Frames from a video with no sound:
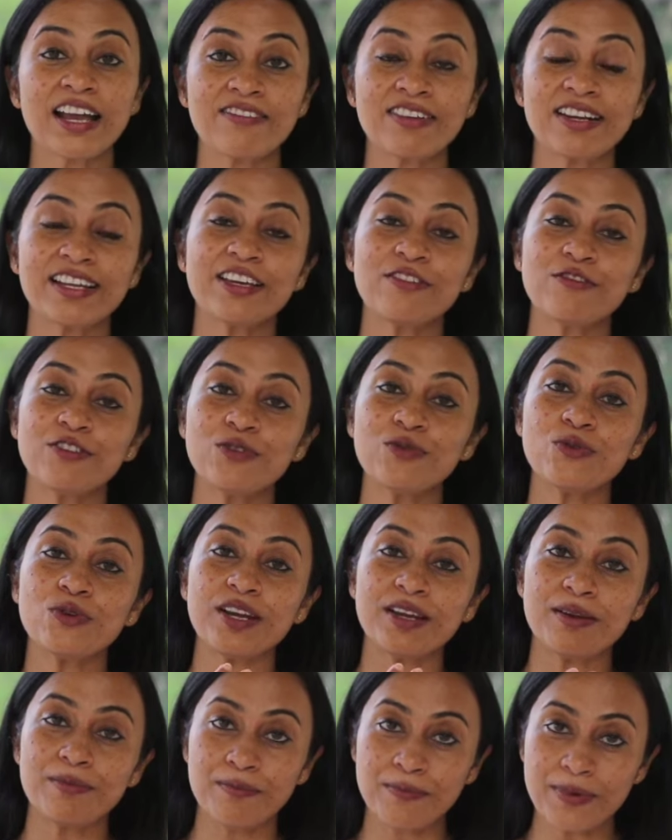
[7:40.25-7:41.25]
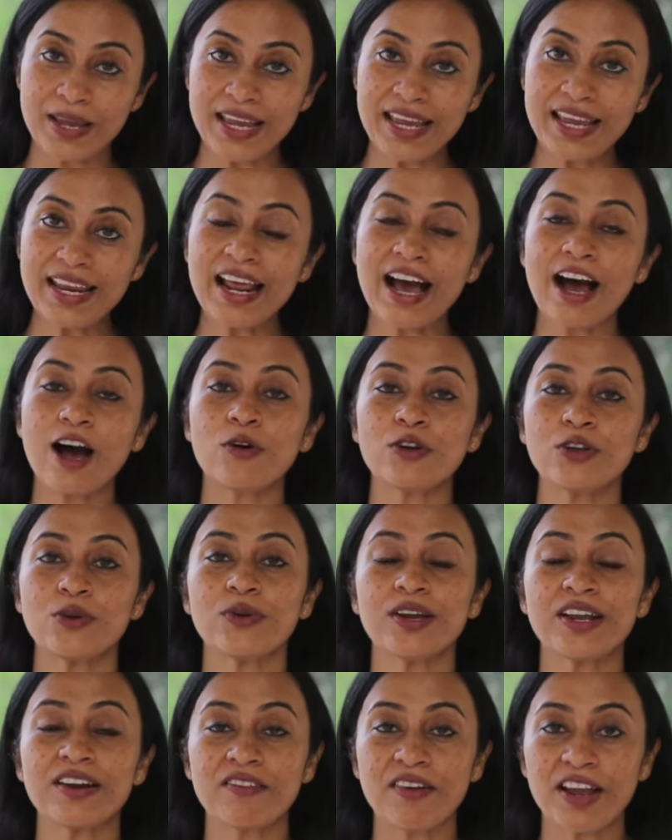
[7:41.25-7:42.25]
I will give you mail how
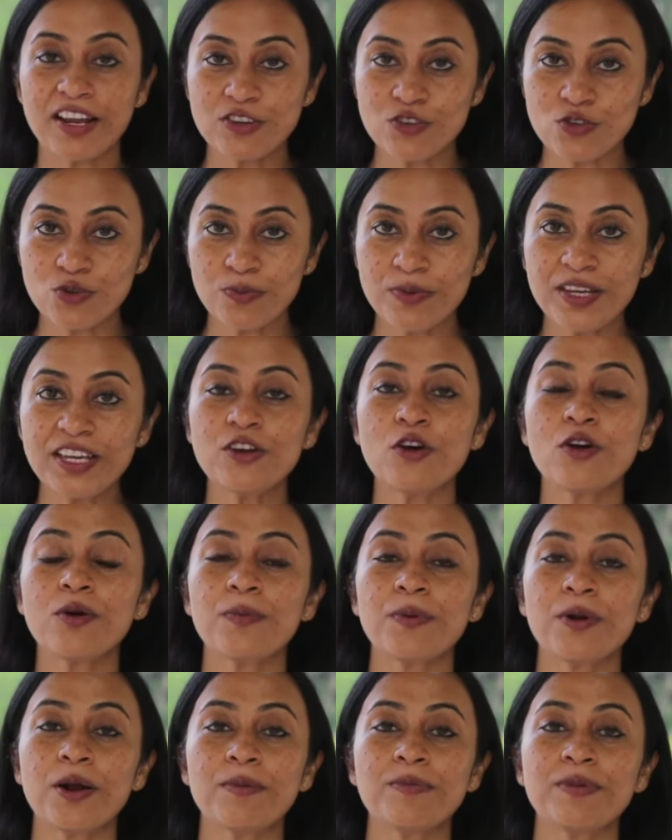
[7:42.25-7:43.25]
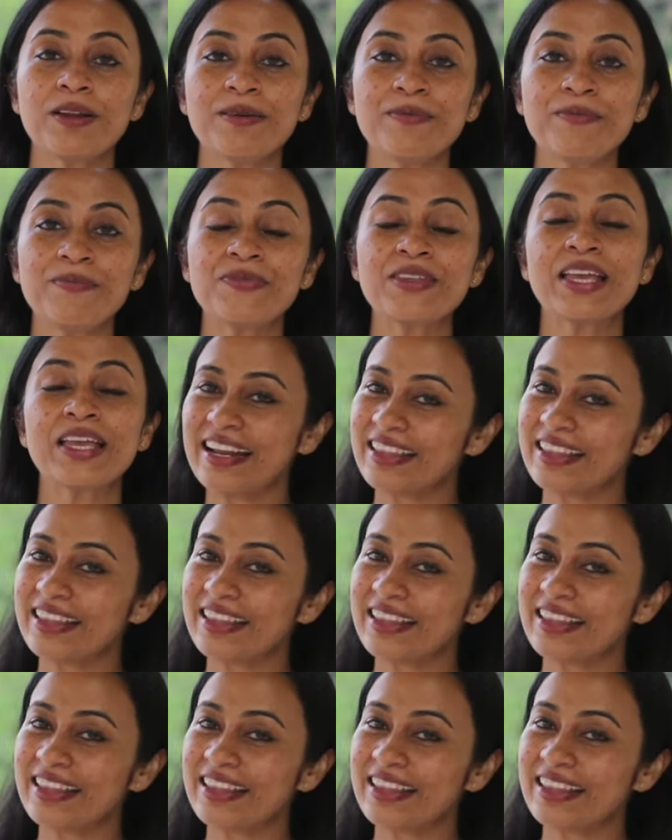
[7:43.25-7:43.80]
you can write to me your problem,